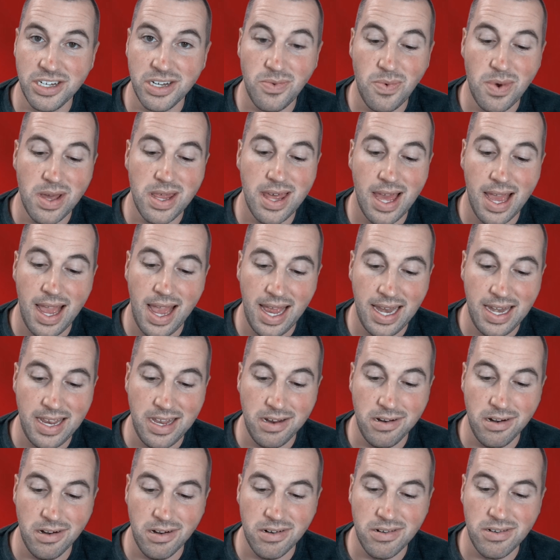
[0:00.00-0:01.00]
with any
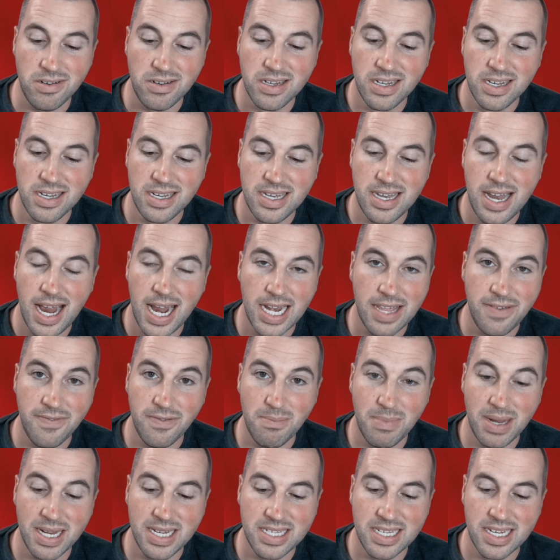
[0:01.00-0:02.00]
girl, not even
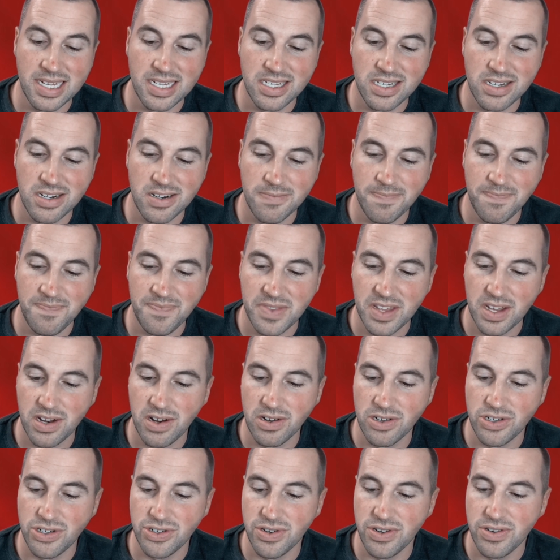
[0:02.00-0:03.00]
my sister,
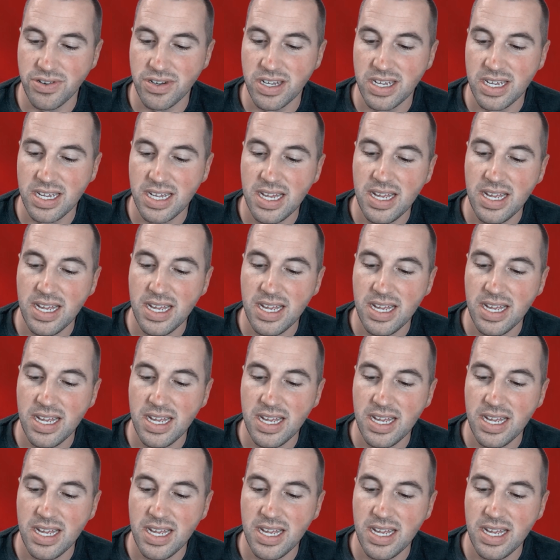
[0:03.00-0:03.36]
Gertrude.